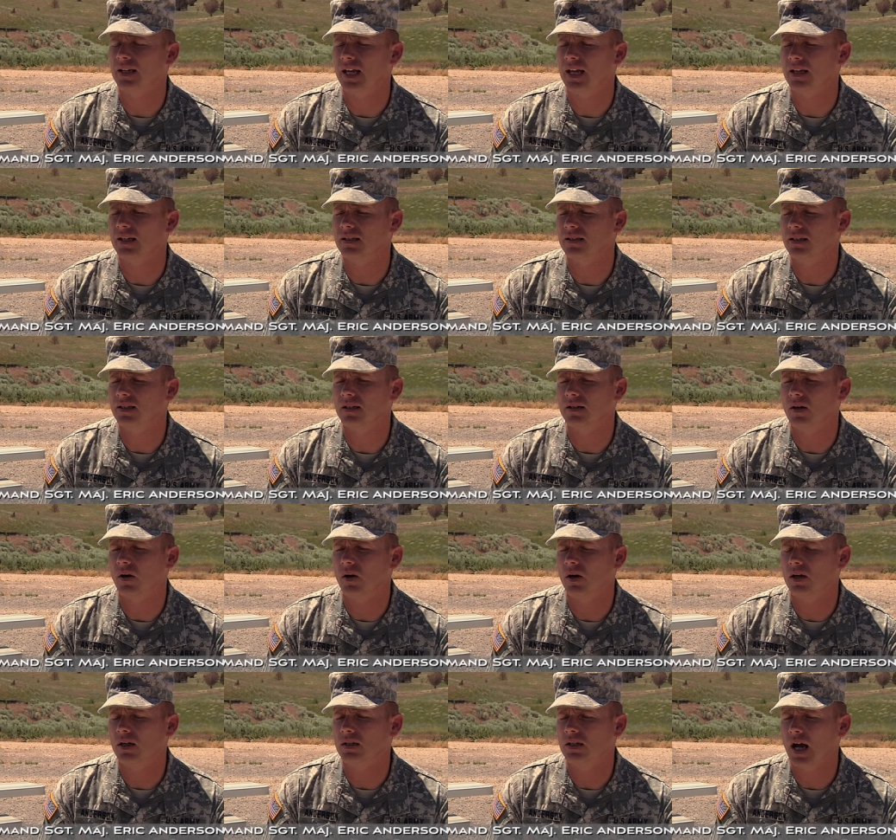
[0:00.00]
And uh,
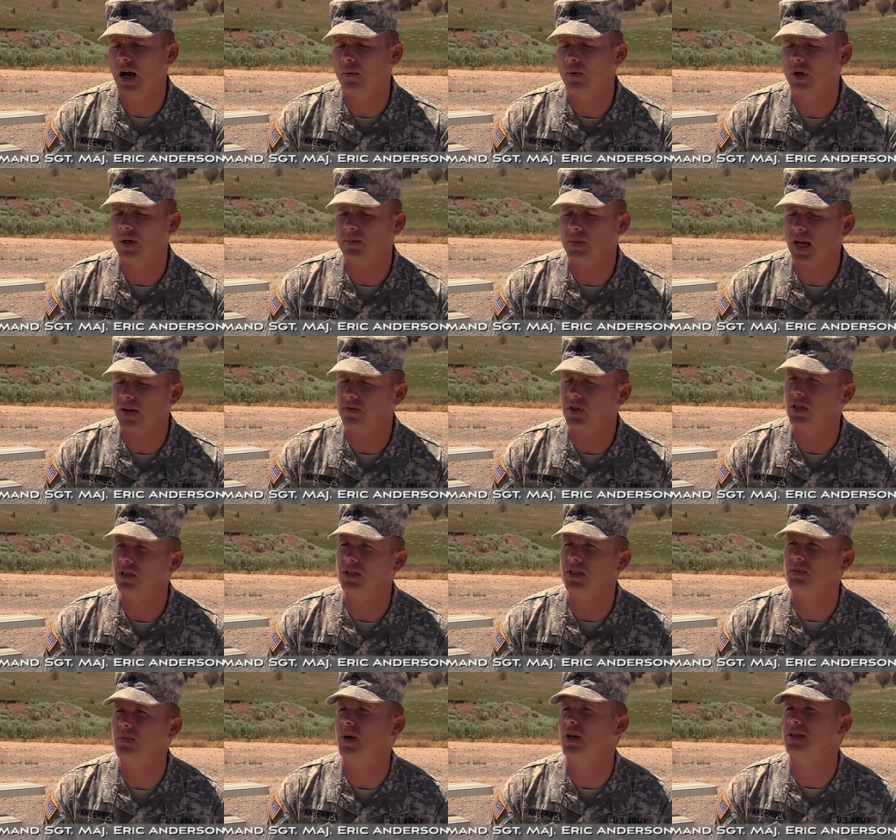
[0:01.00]
I want them to have a good
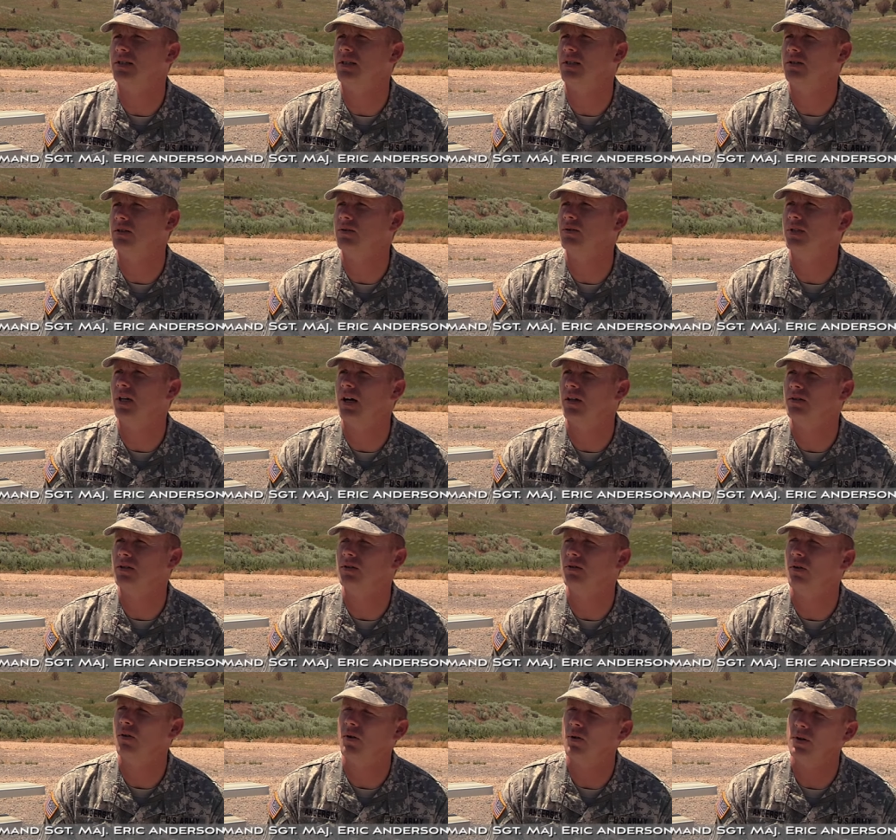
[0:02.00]
experience in Utah
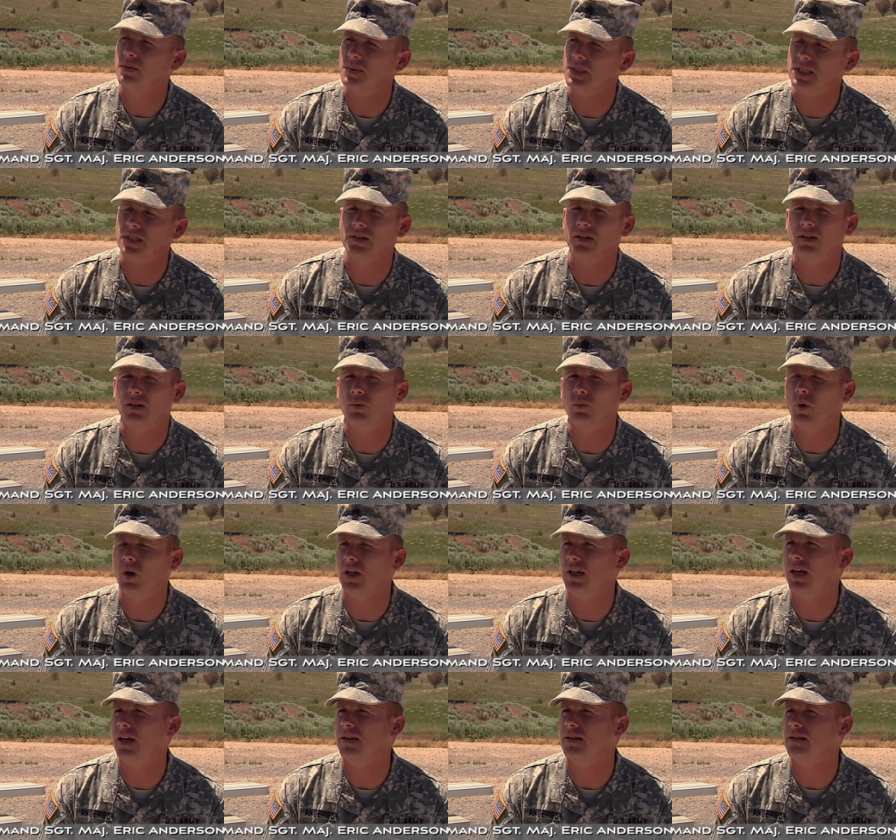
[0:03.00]
too. I want them to see the good
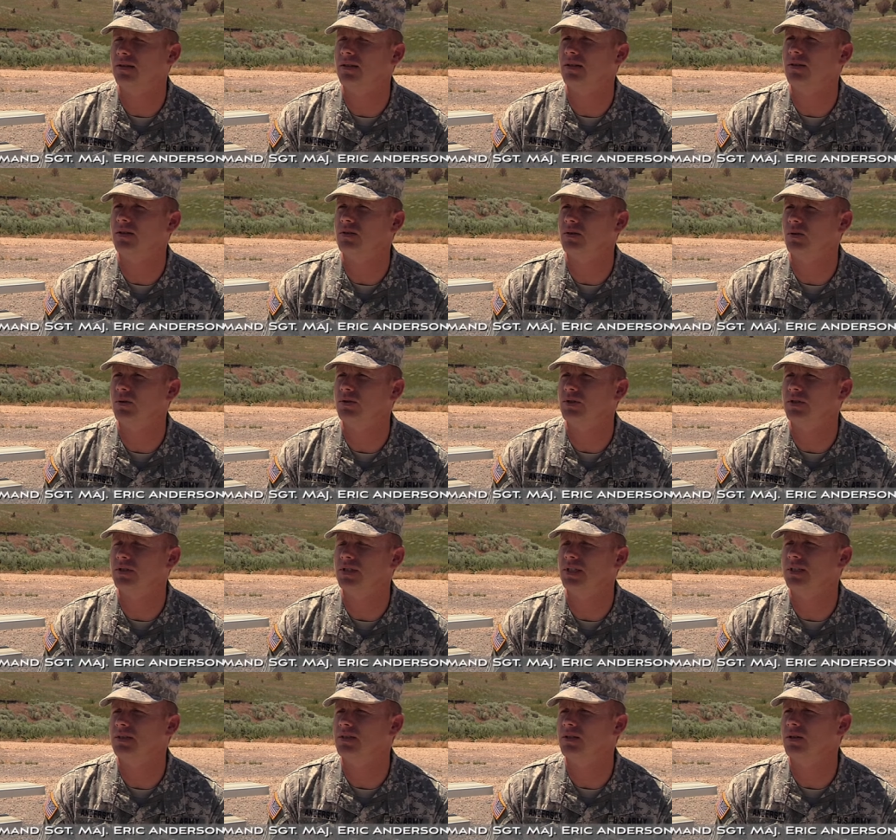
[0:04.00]
work ethic that the
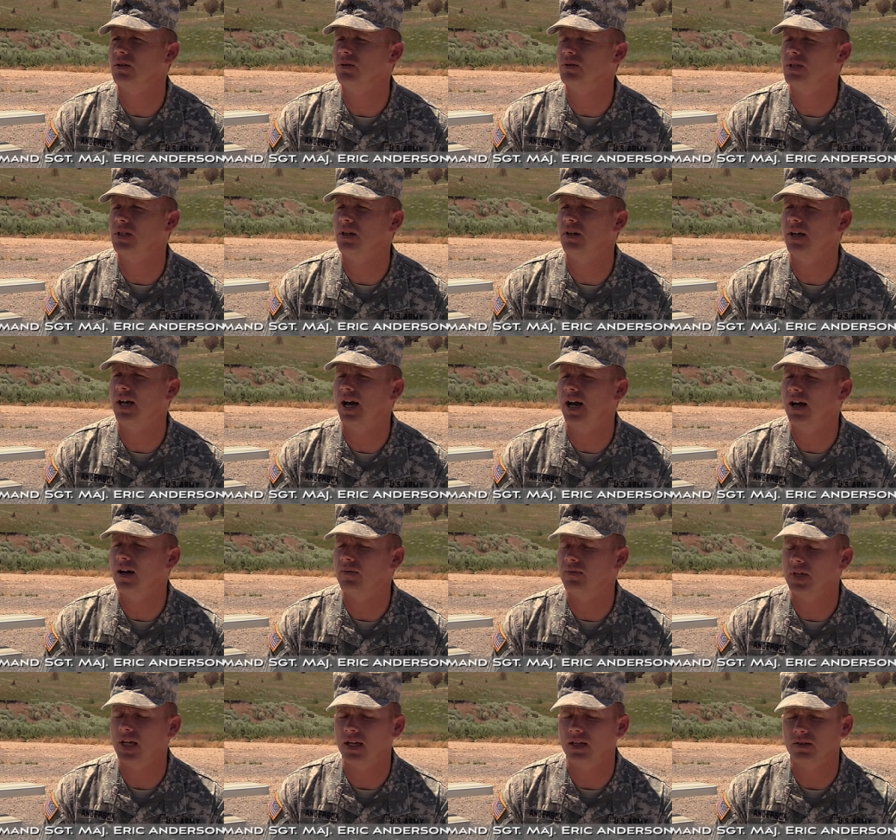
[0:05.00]
soldiers and NCOs here
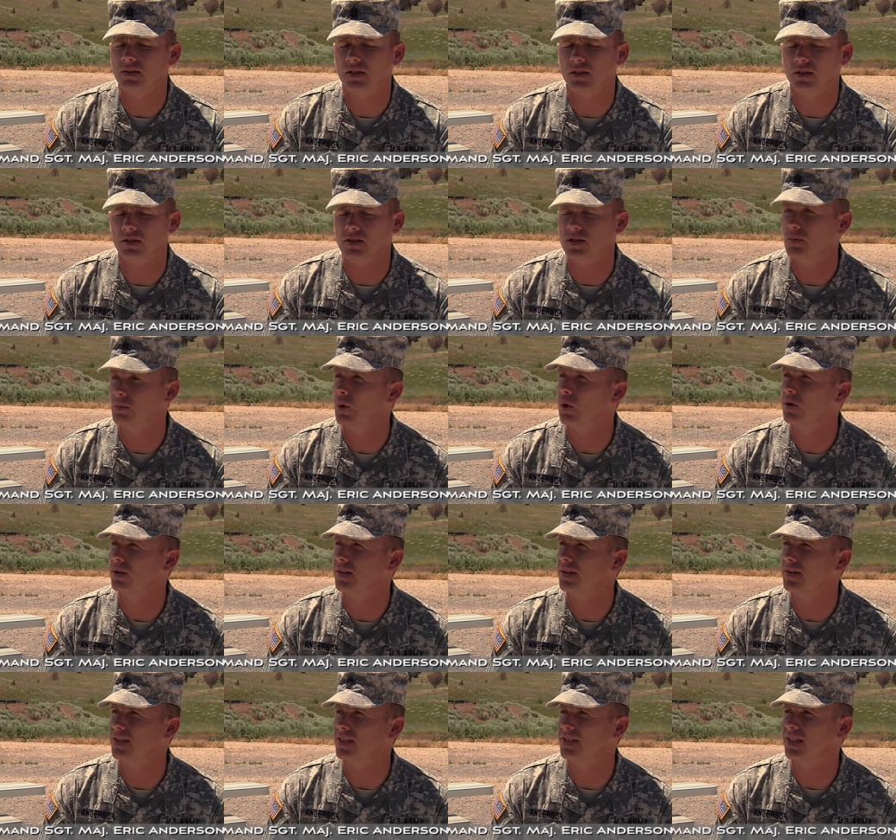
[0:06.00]
have and the good support
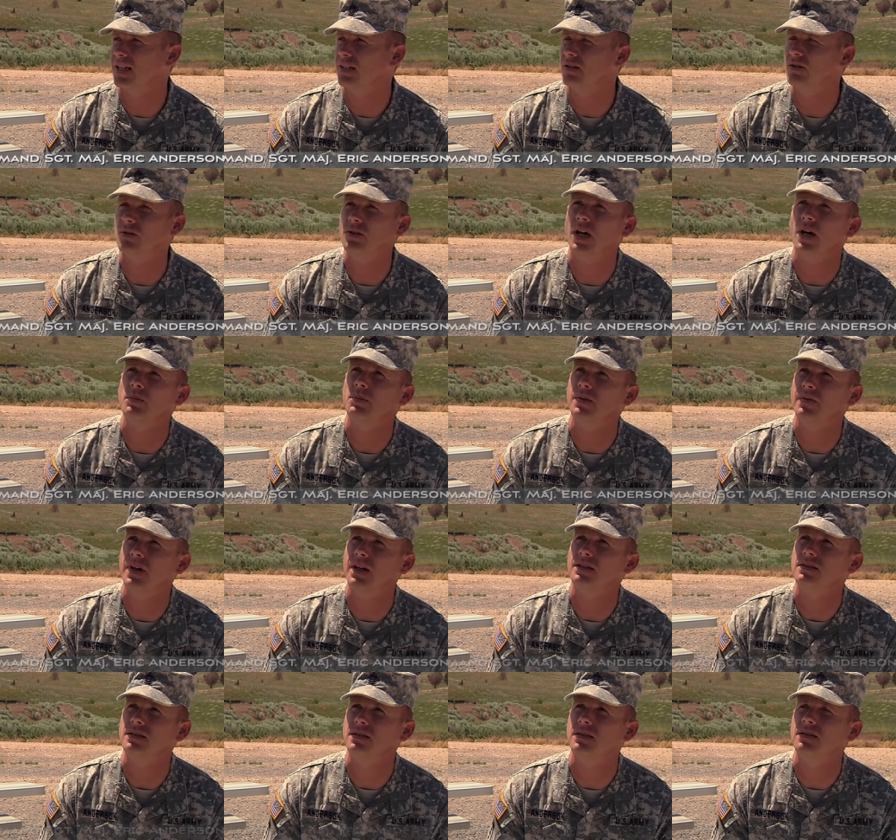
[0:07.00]
that the state of Utah
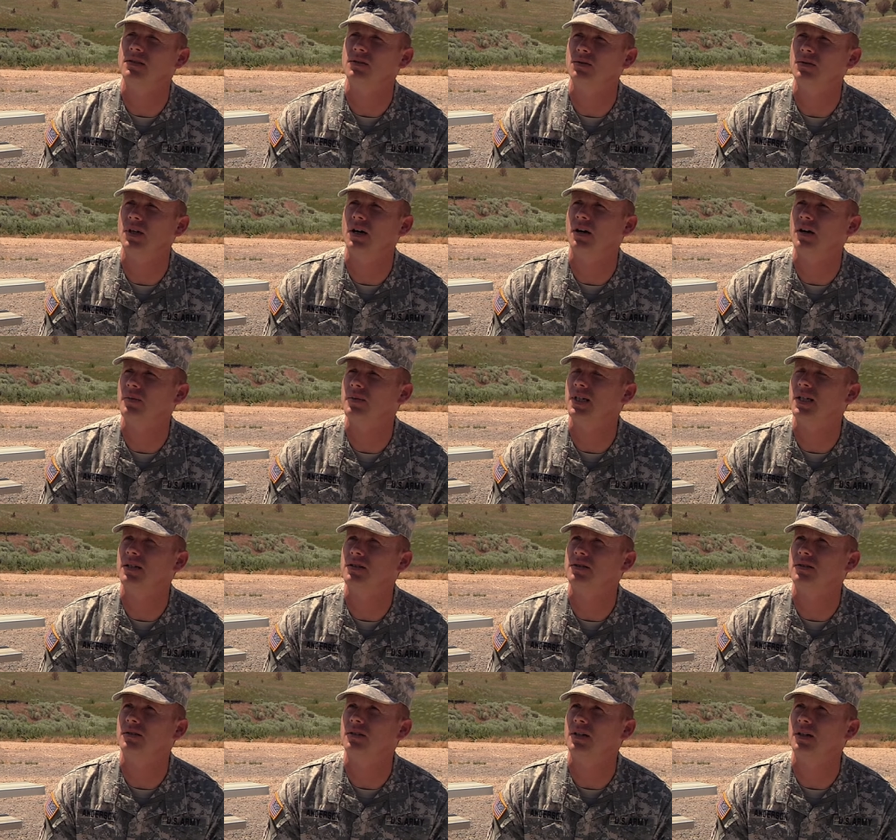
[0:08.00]
provides to the Utah Army
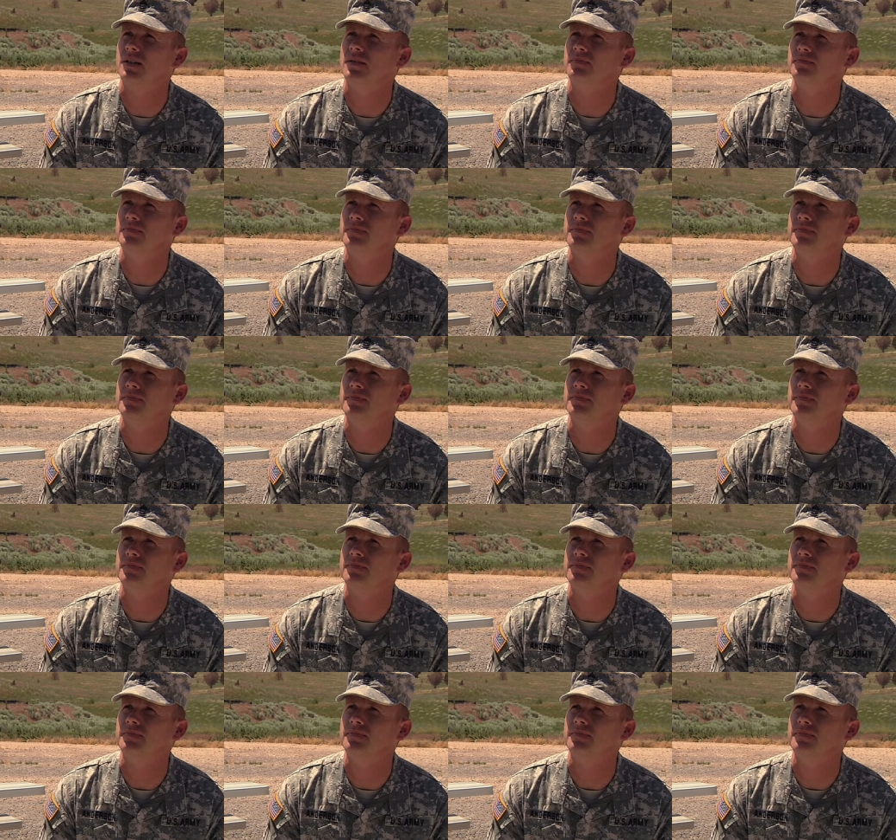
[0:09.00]
National Guard.